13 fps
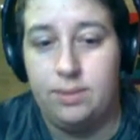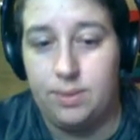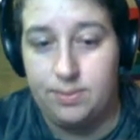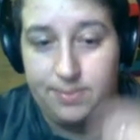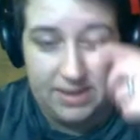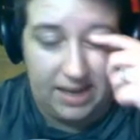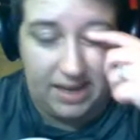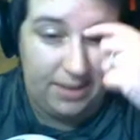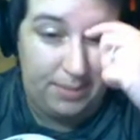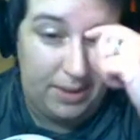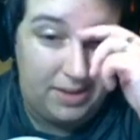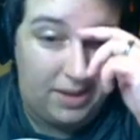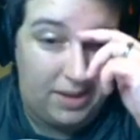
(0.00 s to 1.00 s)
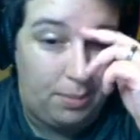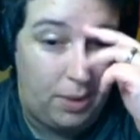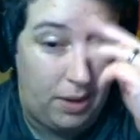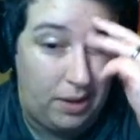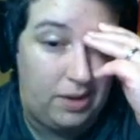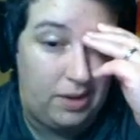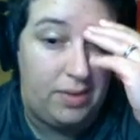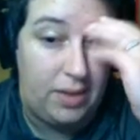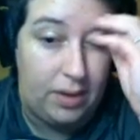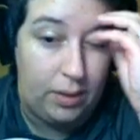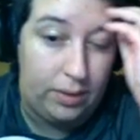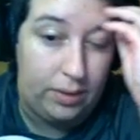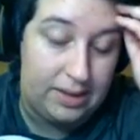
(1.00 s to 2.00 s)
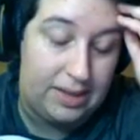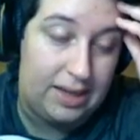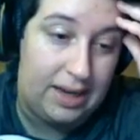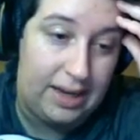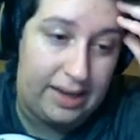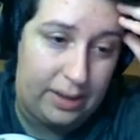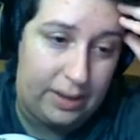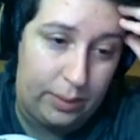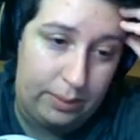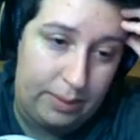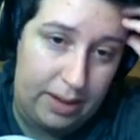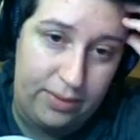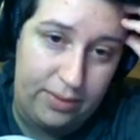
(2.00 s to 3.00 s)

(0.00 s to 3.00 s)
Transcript: moved beside him at the top of the hill, even though Lizzie eyed you and made a